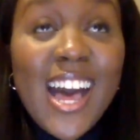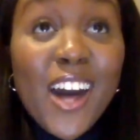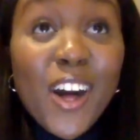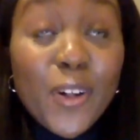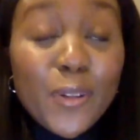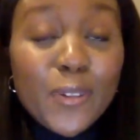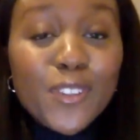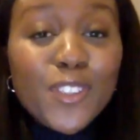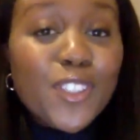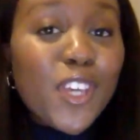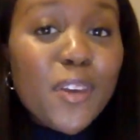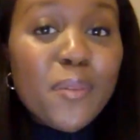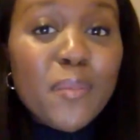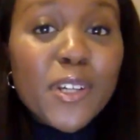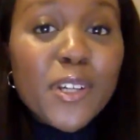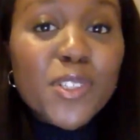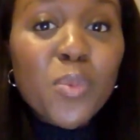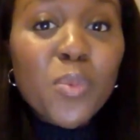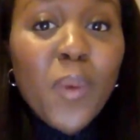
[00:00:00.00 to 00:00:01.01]
holds so
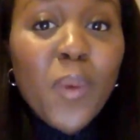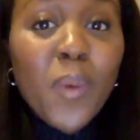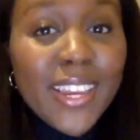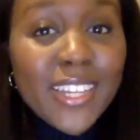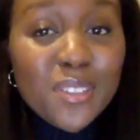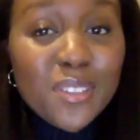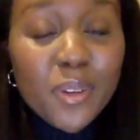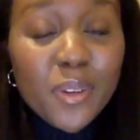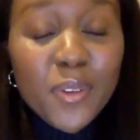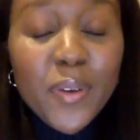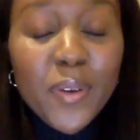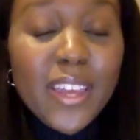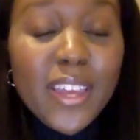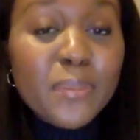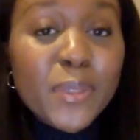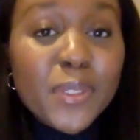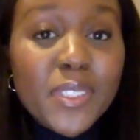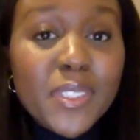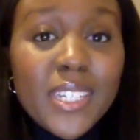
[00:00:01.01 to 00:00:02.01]
much weight when you're
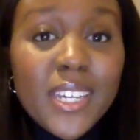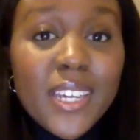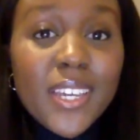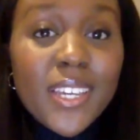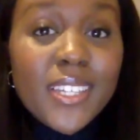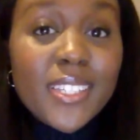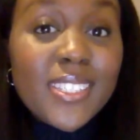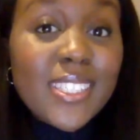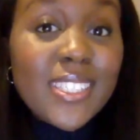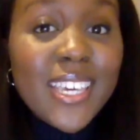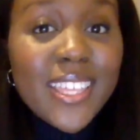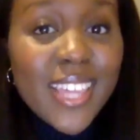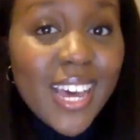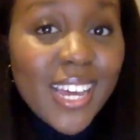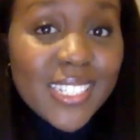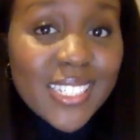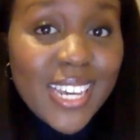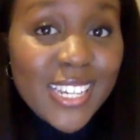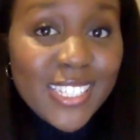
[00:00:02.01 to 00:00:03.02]
able to see
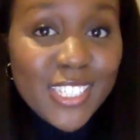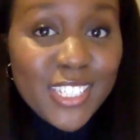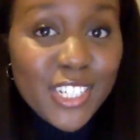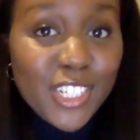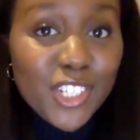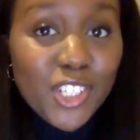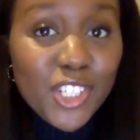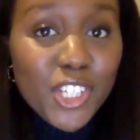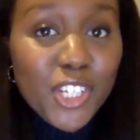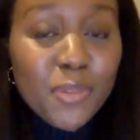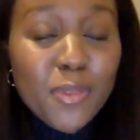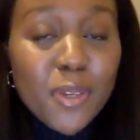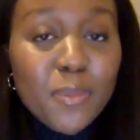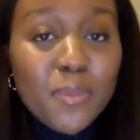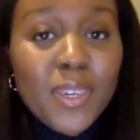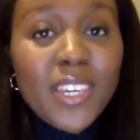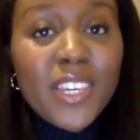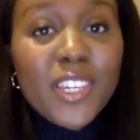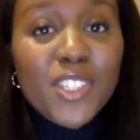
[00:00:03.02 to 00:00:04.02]
that as a
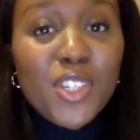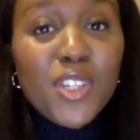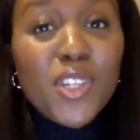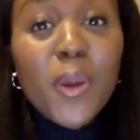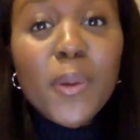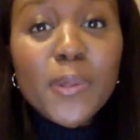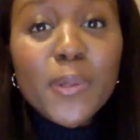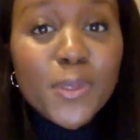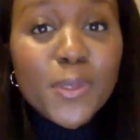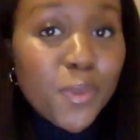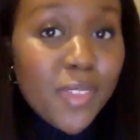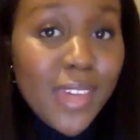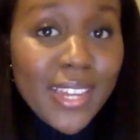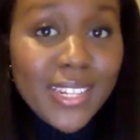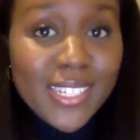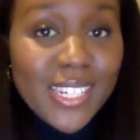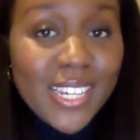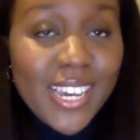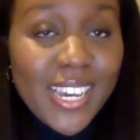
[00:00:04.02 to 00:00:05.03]
consumer, because you know it's
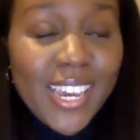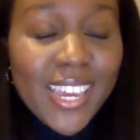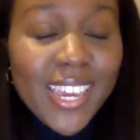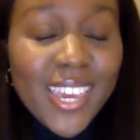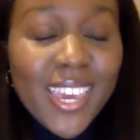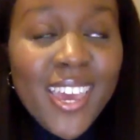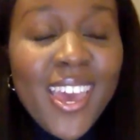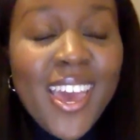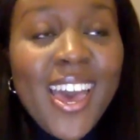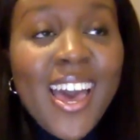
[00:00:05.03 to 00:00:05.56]
authentic